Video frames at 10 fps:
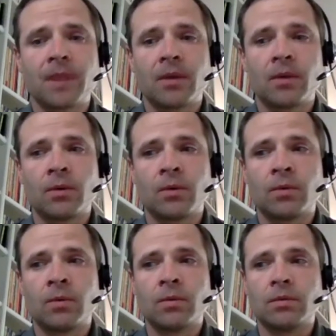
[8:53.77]

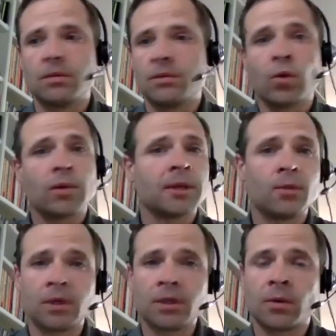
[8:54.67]
who normally
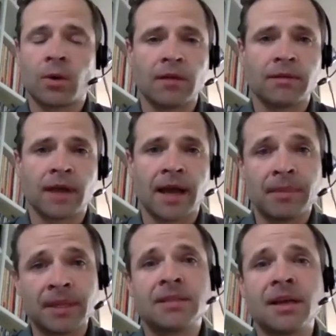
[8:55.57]
wouldn't qualify
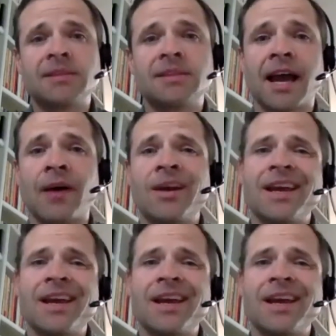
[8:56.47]
but does now.